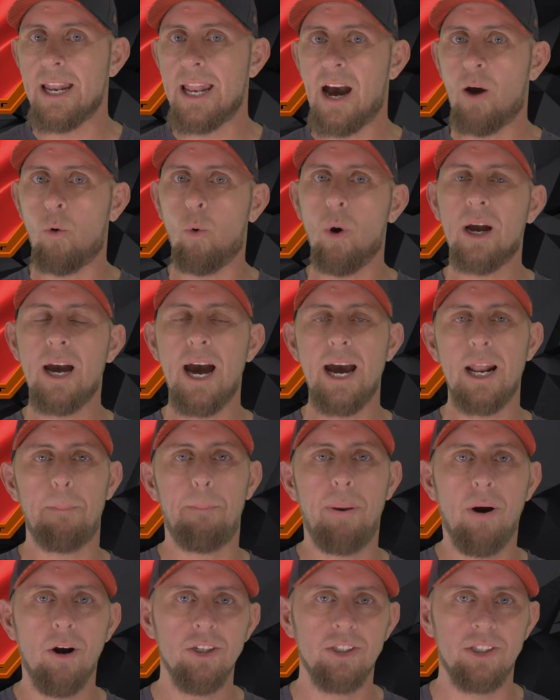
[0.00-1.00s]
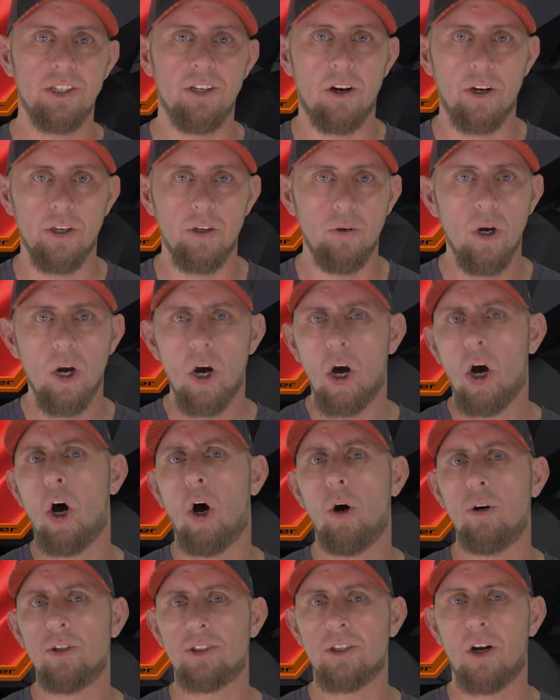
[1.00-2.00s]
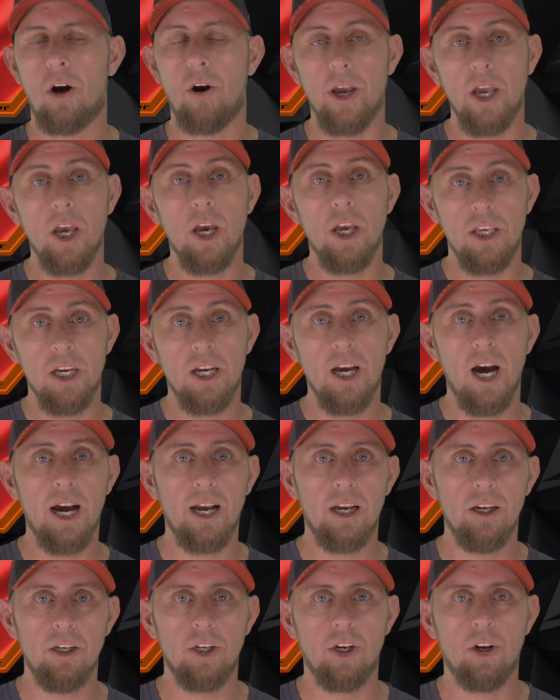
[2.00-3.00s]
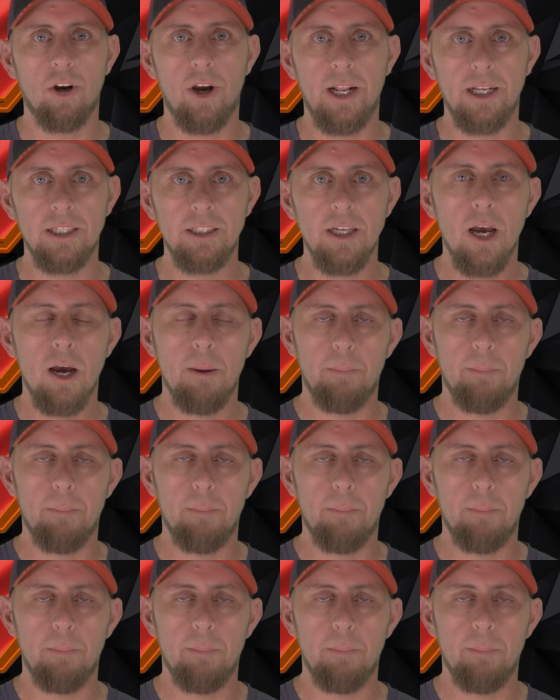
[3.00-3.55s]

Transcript: now what kind of person are you? Oh, sorry, you got good credits,